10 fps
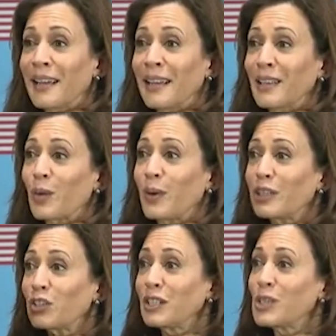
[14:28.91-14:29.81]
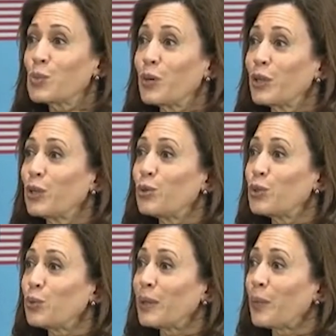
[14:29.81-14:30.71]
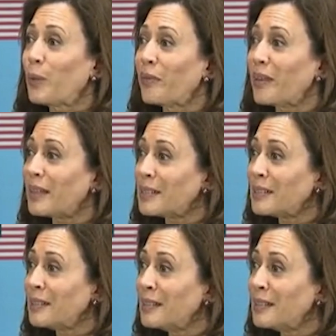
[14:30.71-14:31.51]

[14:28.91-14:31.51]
And the question is, what are you doing with it?